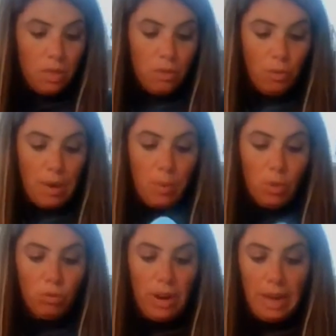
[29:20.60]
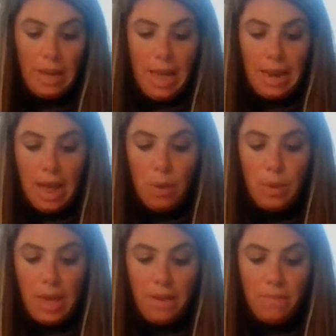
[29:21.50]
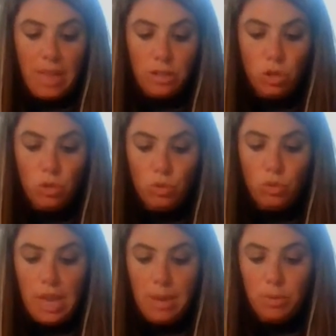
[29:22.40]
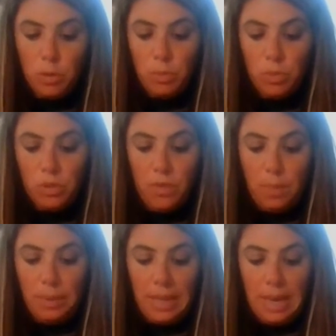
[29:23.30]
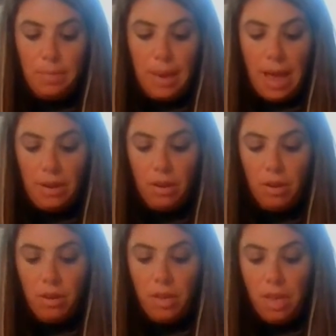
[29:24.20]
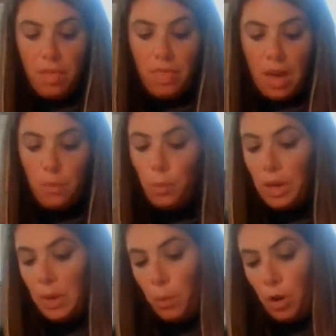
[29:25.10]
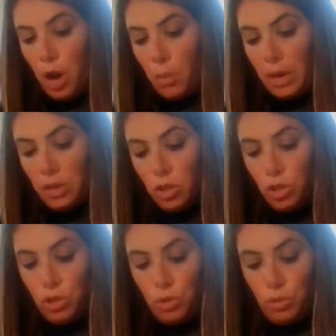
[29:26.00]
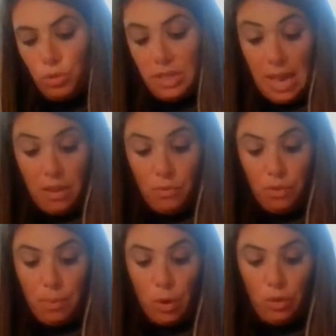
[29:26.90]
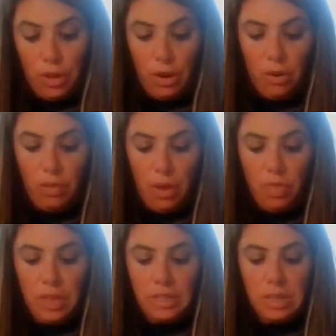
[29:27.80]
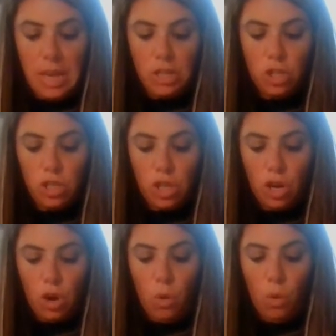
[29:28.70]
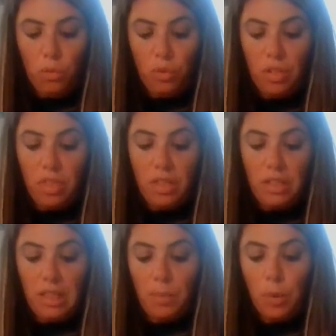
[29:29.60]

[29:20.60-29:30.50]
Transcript: the rainbow ring, and now we have that 2 tablespoons of the plain batter that we were going to save from earlier. That this is just going to go over the